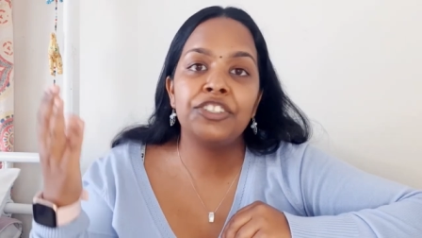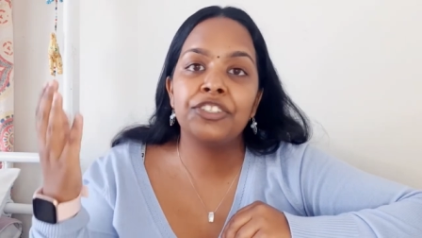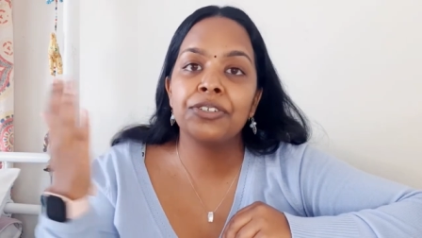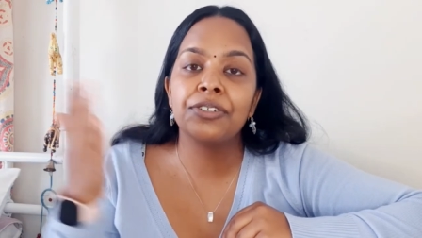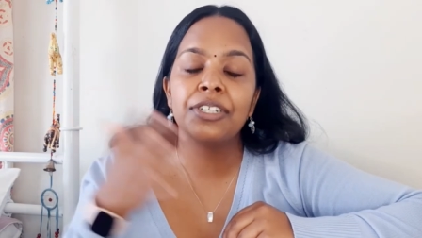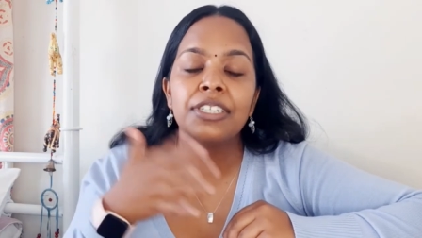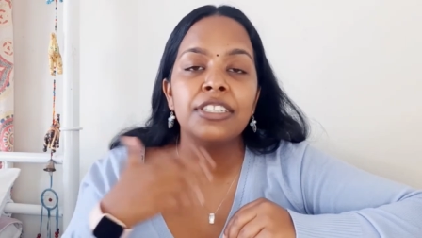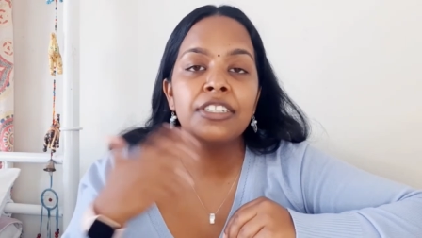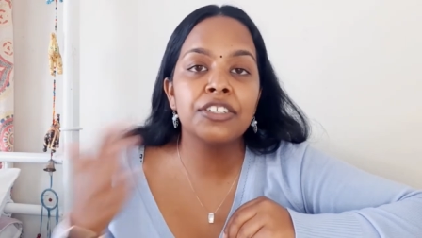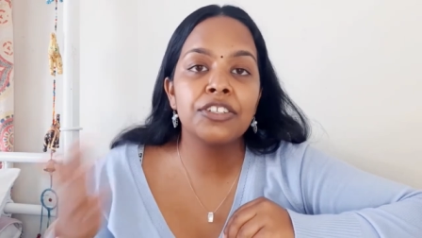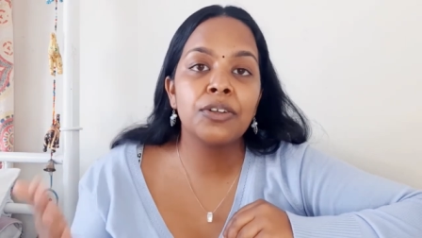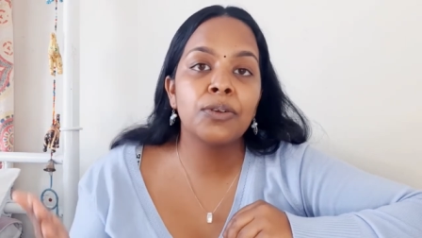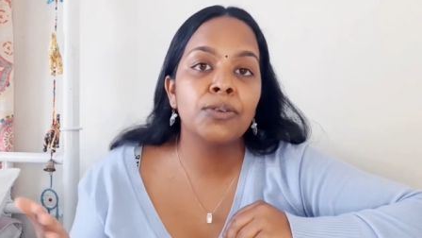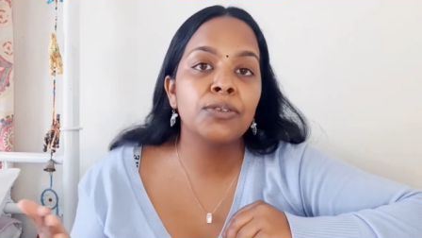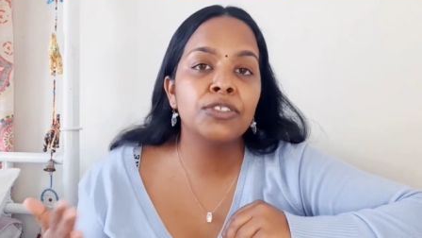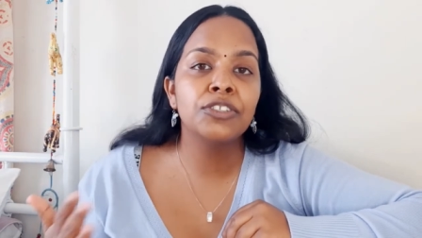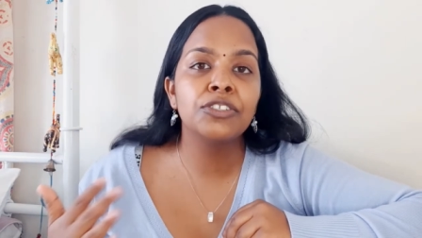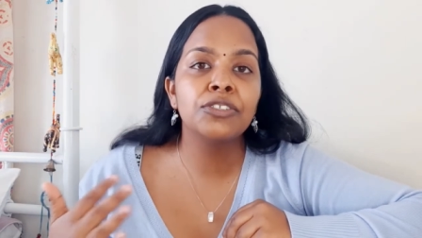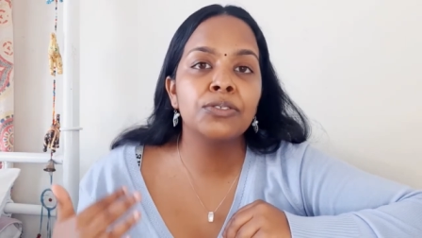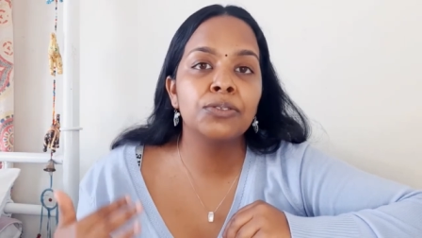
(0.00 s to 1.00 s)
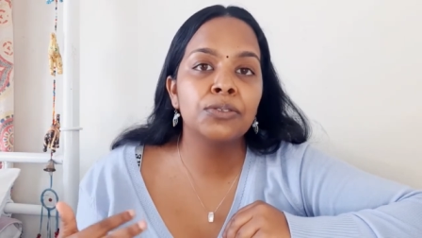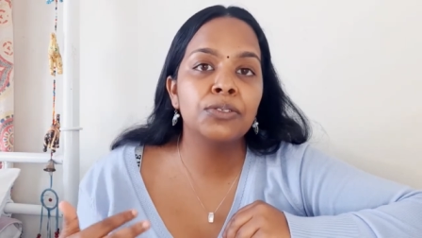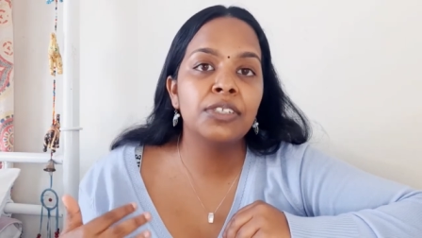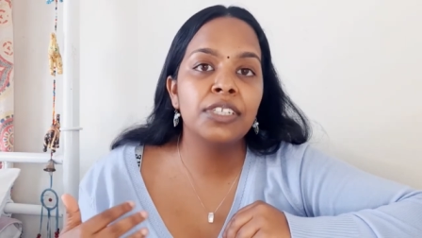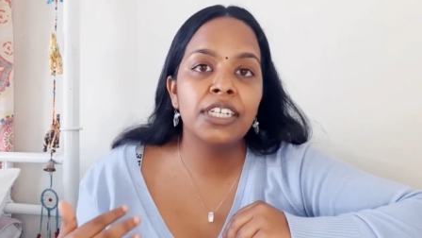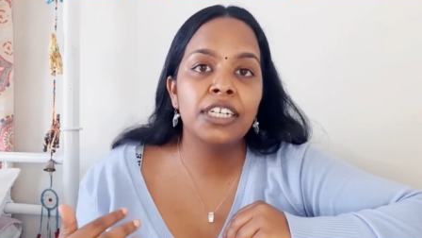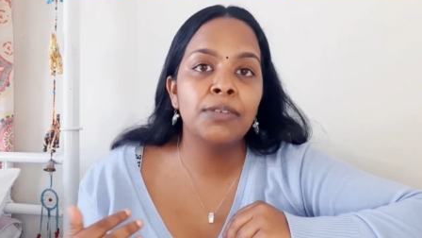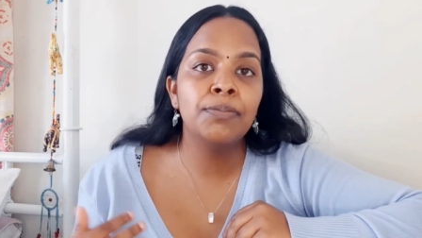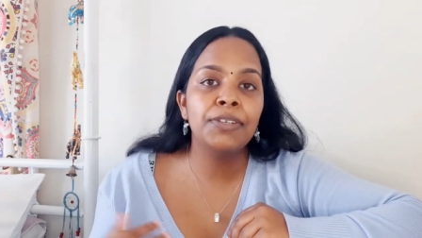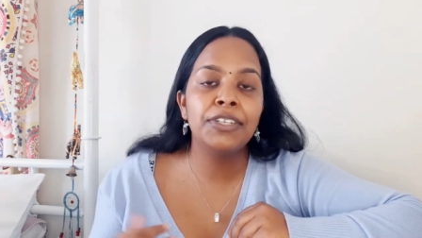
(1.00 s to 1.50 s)
during this whole school
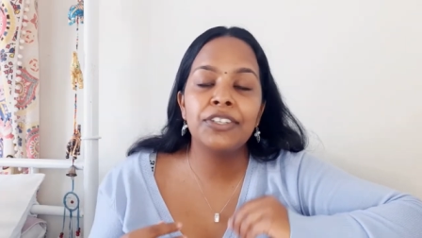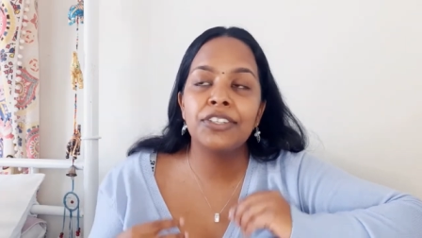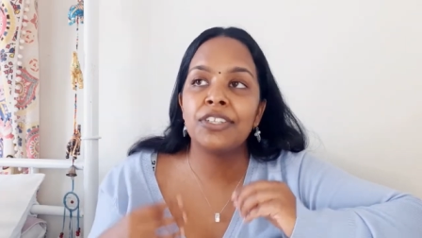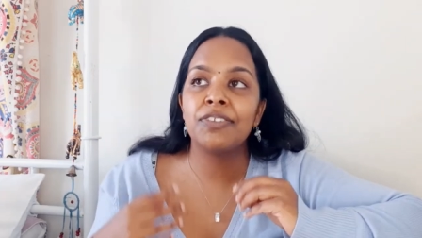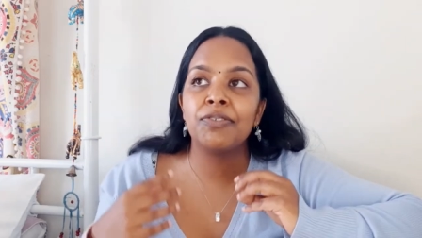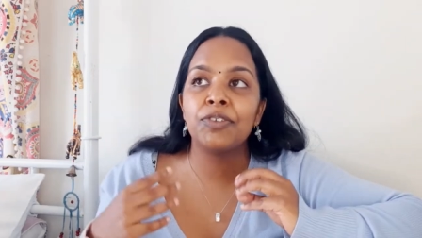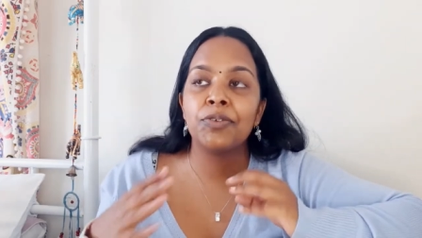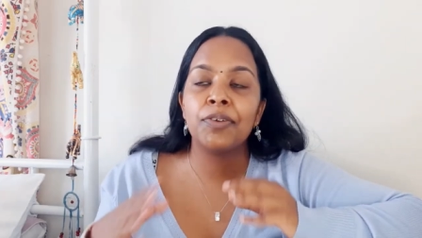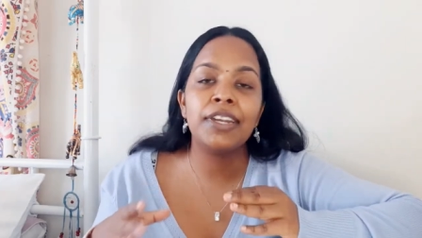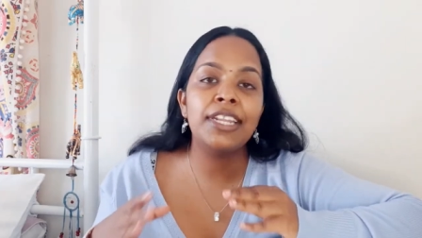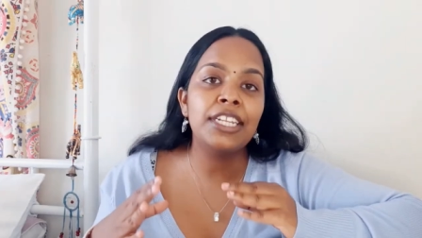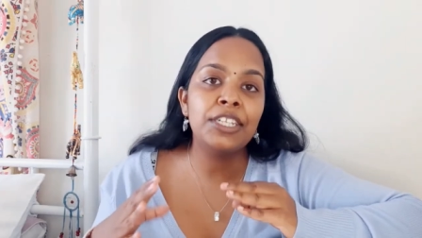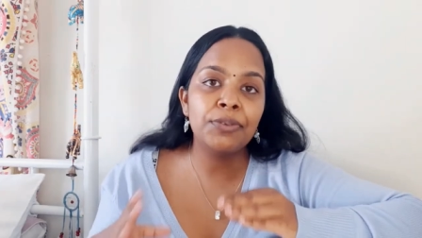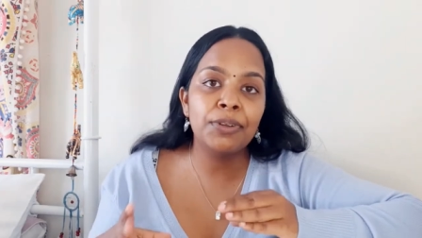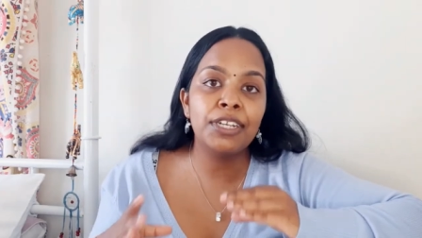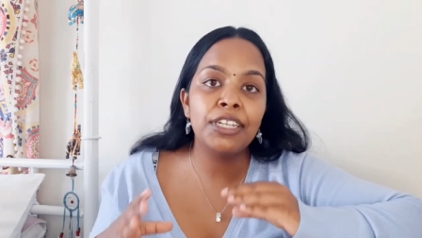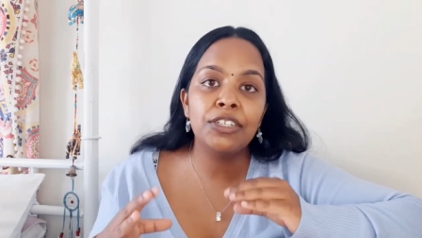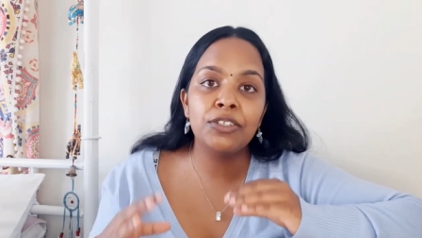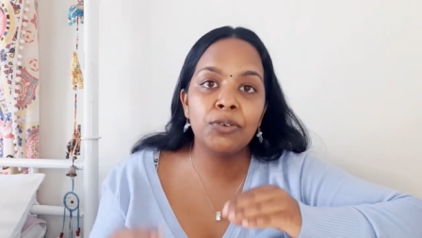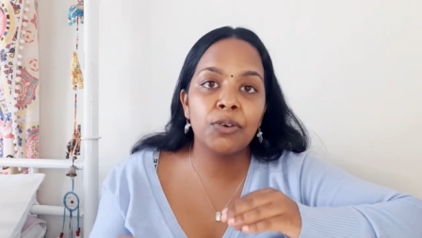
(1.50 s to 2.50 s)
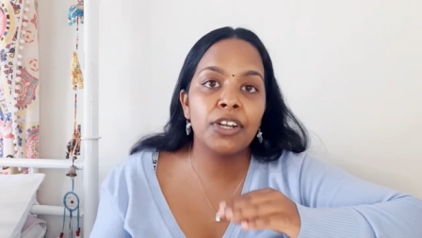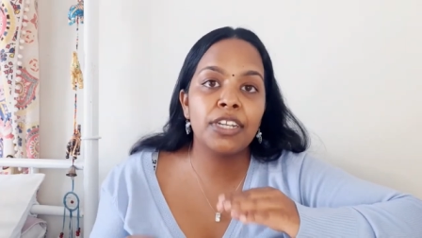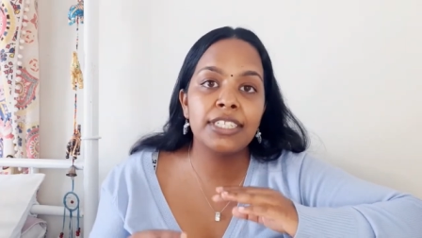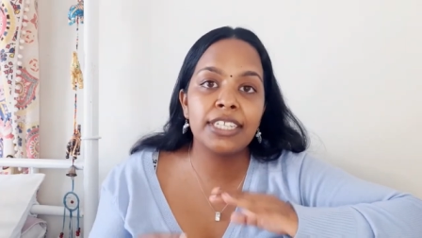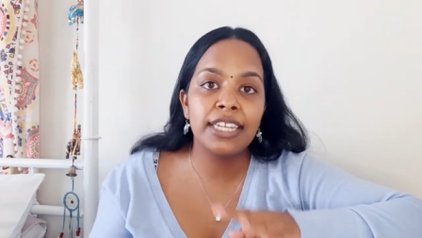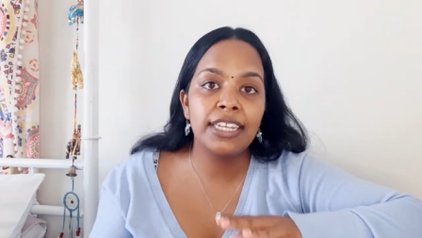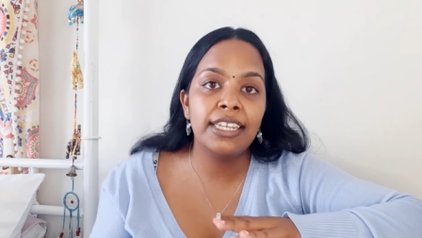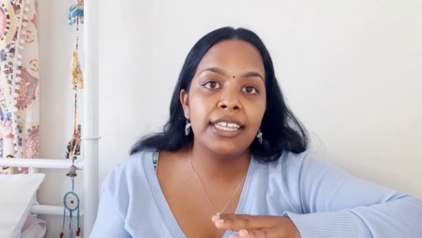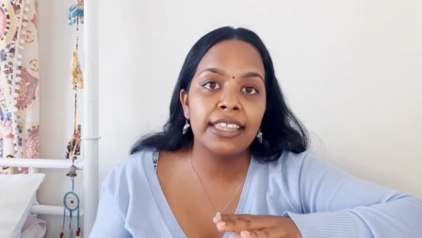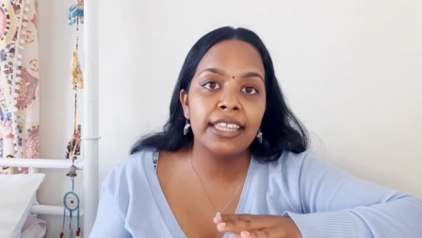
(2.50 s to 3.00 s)
year because if 2020 taught us
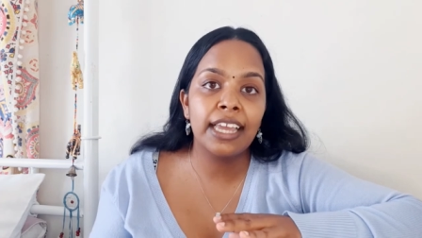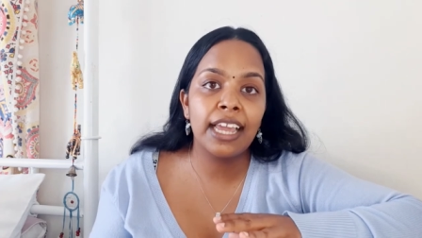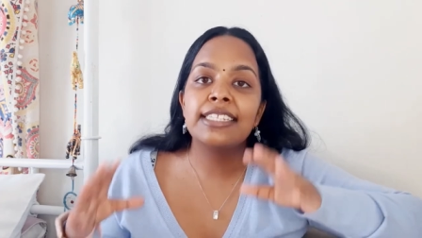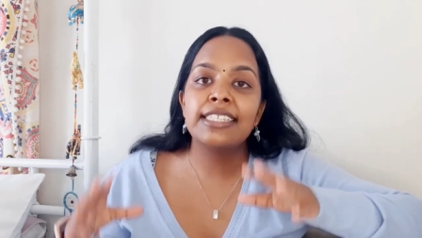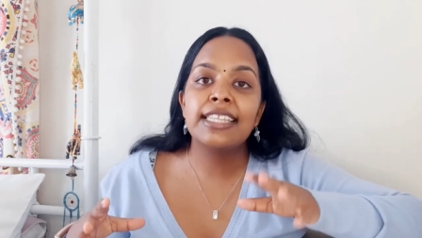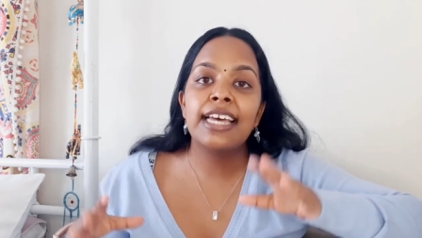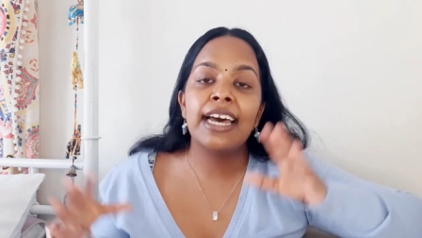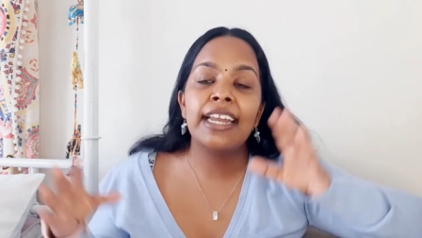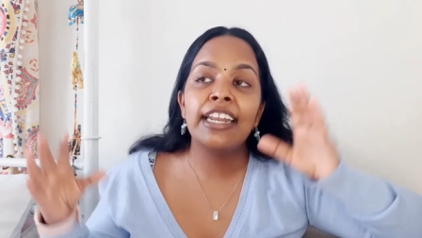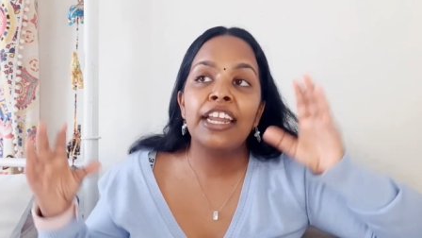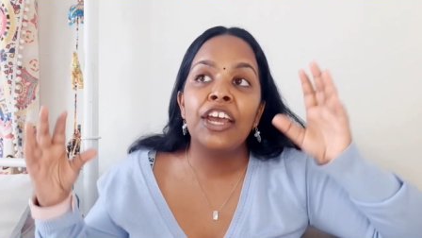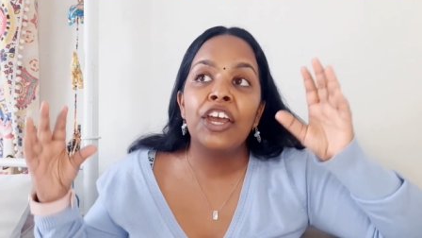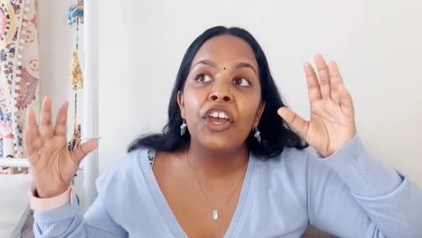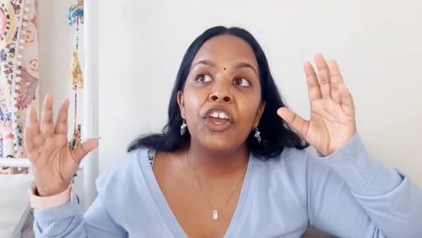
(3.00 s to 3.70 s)
anything is that